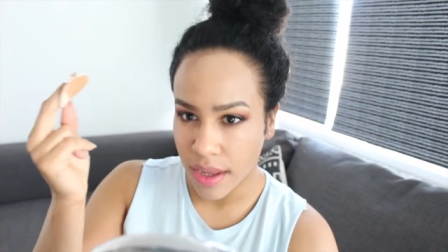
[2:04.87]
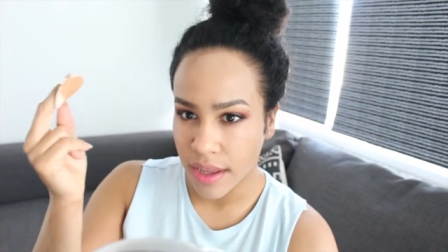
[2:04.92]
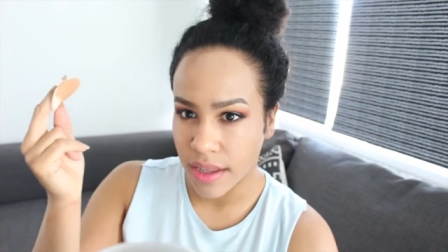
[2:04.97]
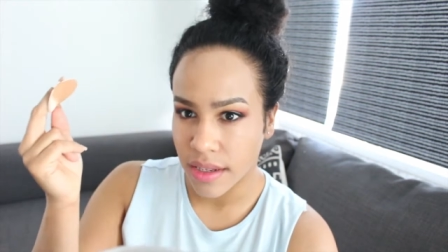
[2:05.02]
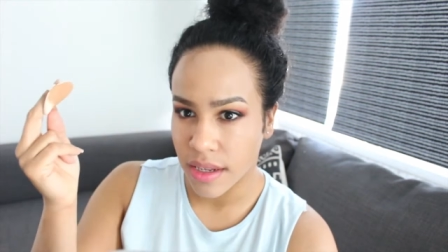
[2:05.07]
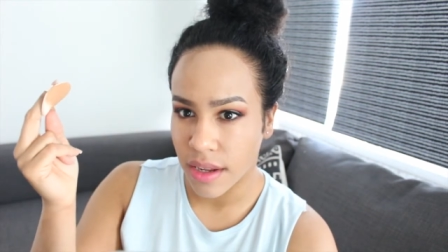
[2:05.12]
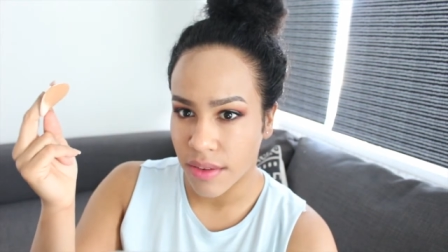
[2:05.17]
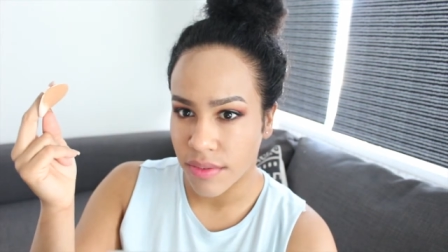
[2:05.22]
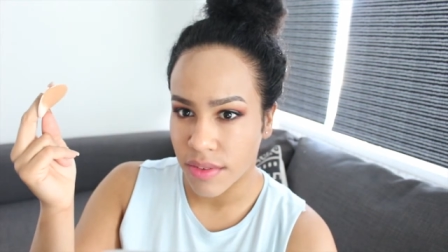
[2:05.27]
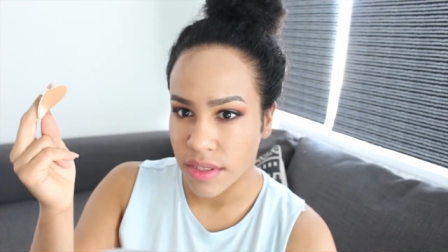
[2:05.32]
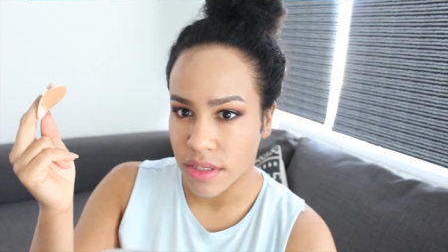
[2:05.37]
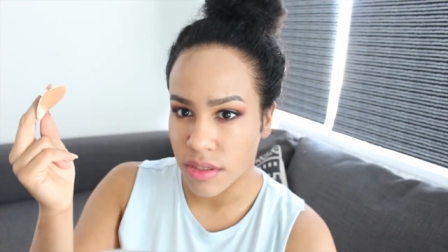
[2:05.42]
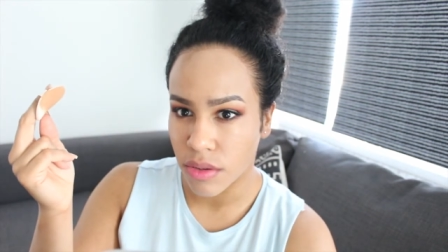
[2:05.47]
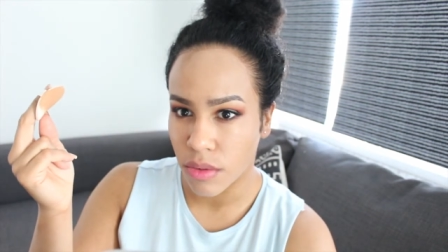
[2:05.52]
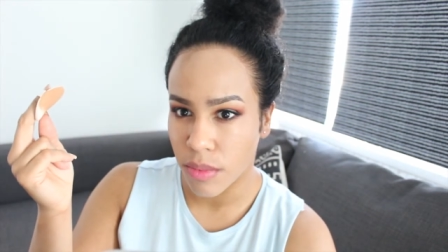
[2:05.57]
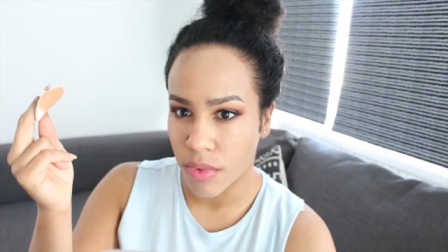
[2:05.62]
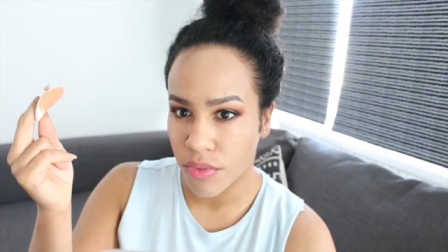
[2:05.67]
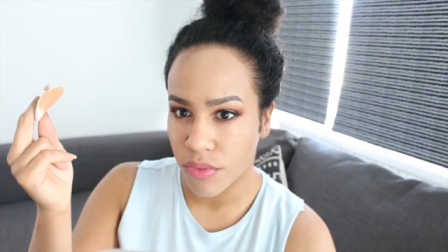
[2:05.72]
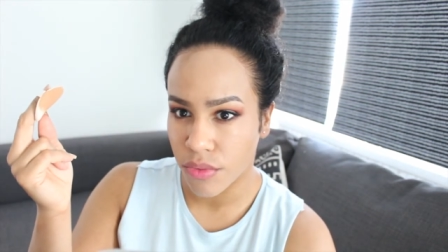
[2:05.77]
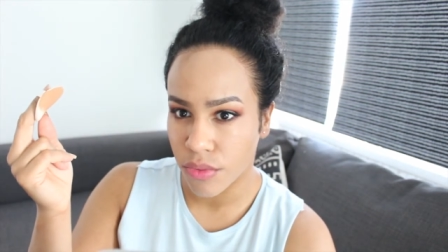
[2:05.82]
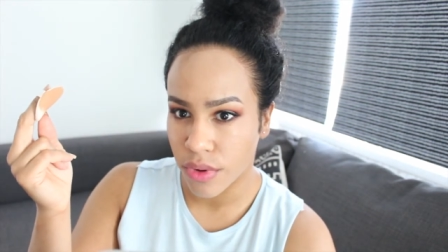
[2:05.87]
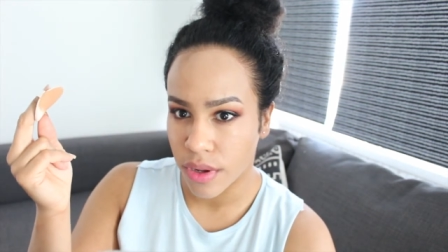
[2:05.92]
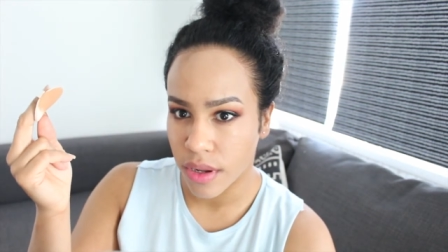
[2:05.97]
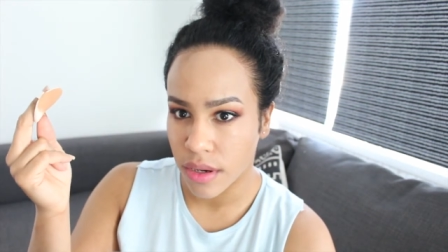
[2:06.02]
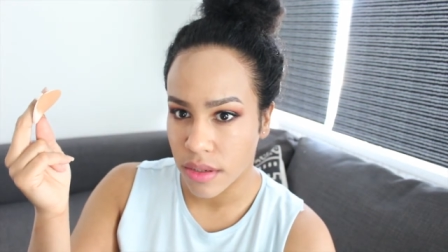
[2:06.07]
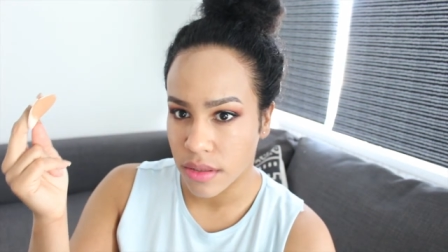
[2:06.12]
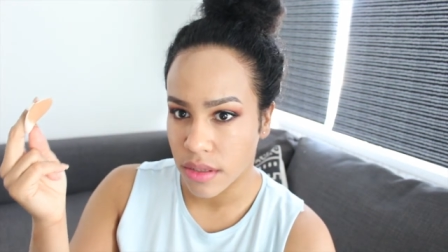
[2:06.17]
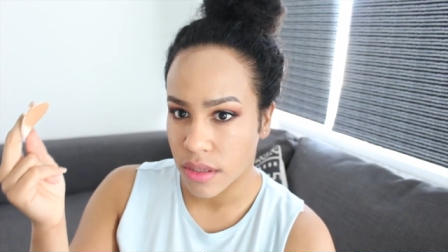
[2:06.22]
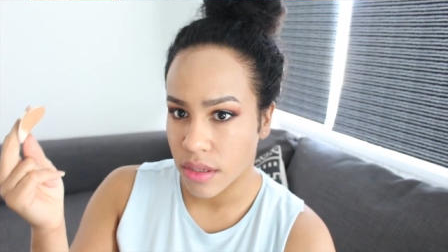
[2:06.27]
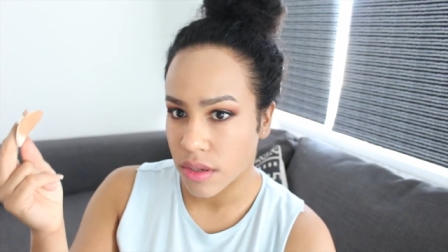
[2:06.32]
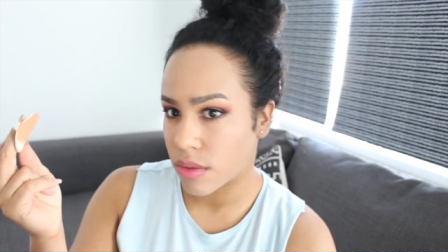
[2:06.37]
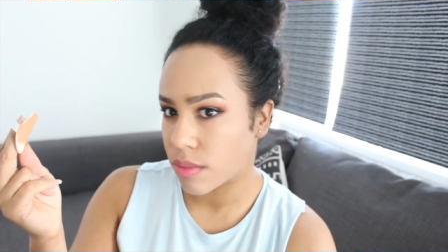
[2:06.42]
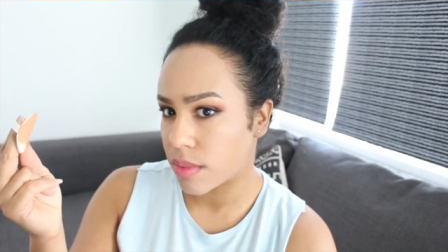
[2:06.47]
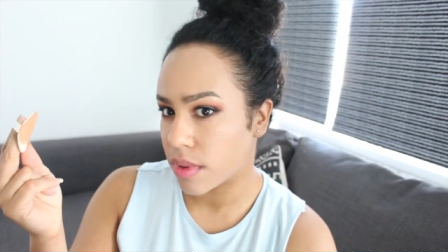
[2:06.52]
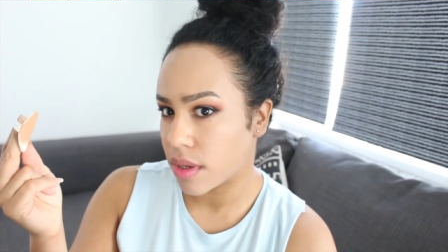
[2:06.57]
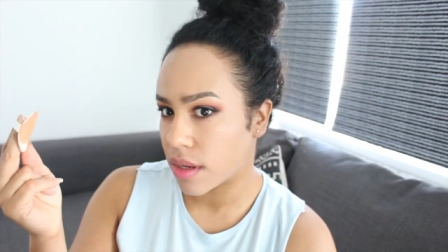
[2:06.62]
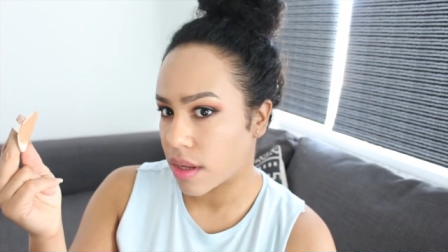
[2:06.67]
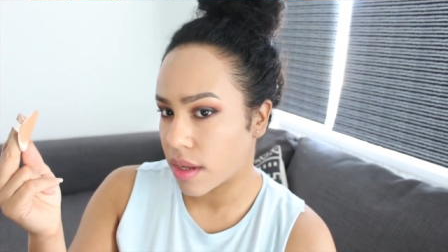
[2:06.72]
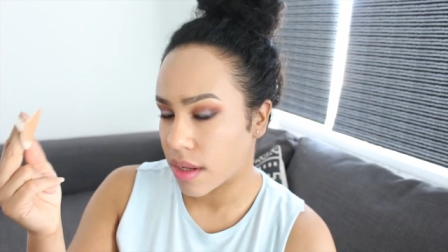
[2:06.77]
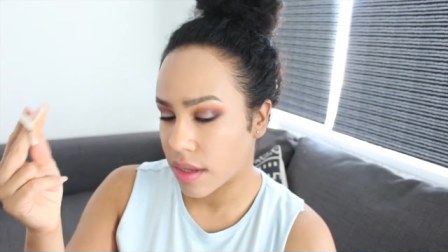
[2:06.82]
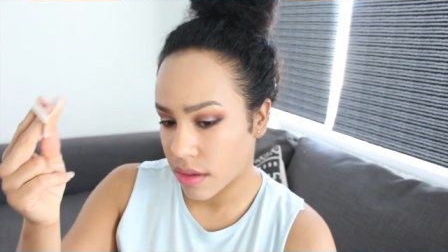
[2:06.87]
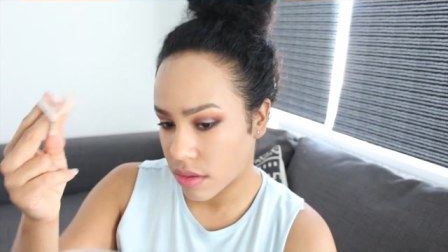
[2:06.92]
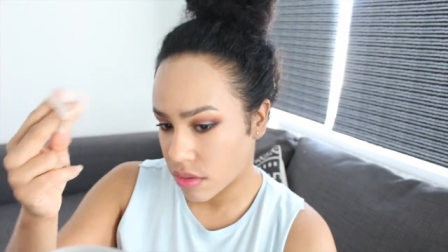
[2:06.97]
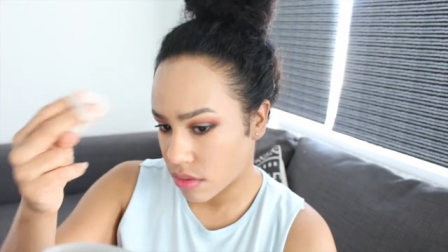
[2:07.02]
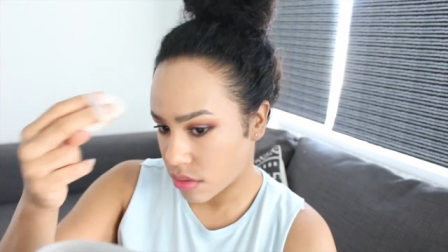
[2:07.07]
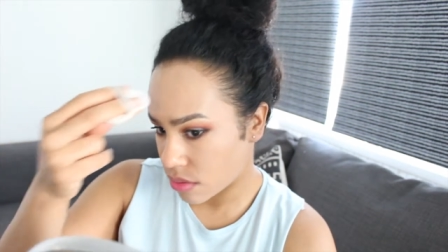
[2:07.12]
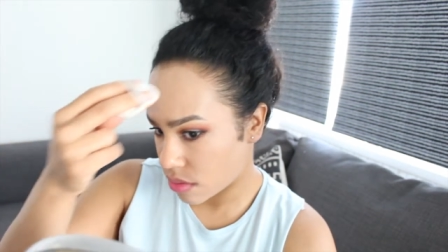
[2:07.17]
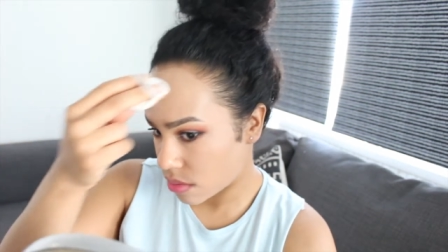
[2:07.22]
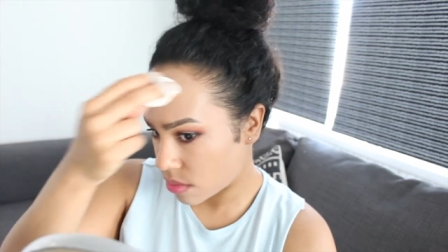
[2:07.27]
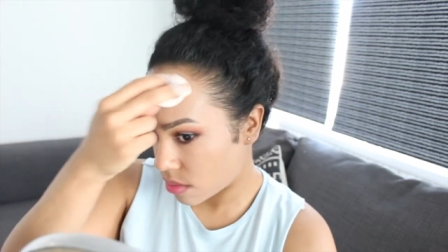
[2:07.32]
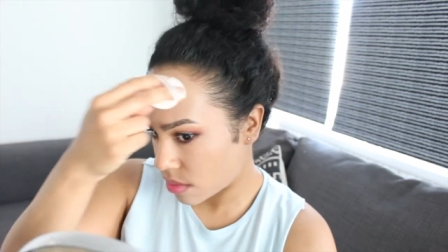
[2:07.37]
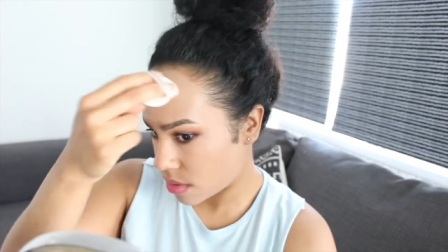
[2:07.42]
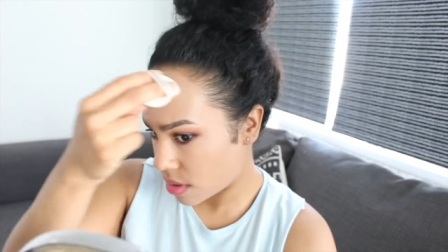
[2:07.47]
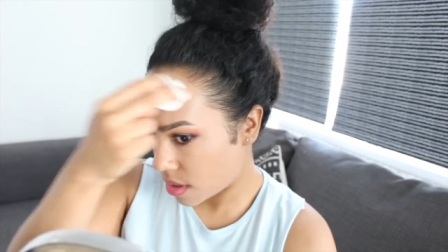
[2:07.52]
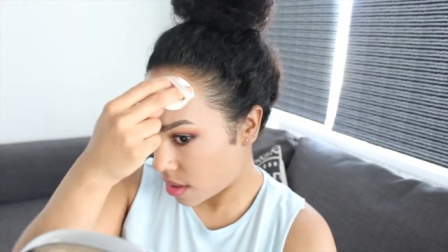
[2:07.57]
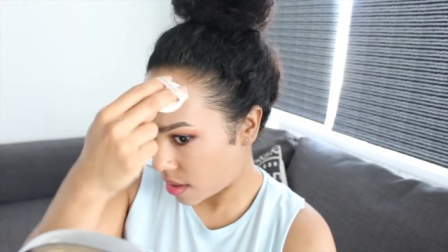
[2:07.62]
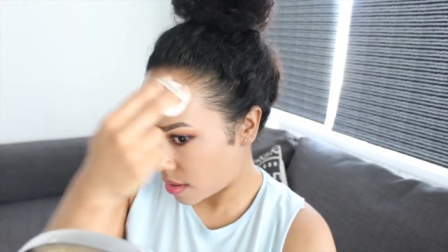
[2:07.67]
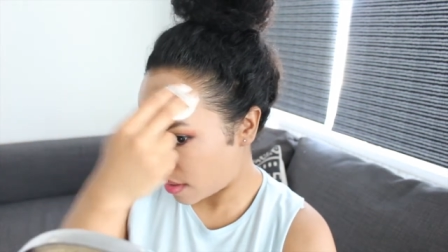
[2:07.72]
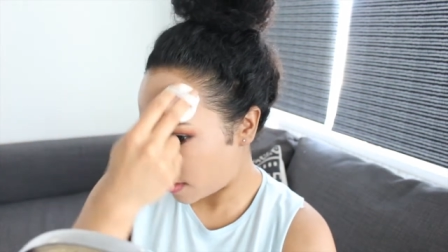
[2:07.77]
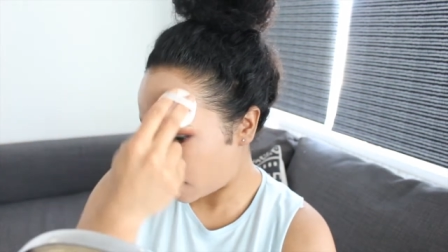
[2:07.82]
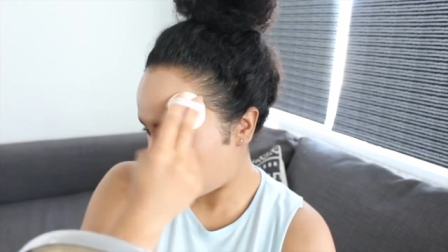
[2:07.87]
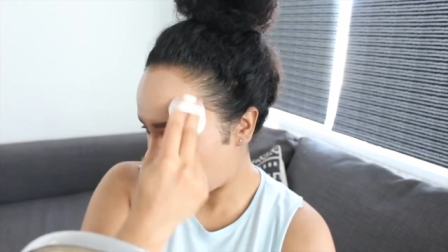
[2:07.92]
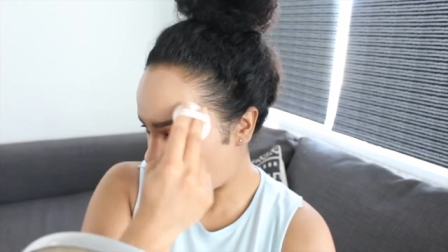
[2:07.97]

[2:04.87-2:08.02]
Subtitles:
I can definitely see my forehead is a little bit light. Okay.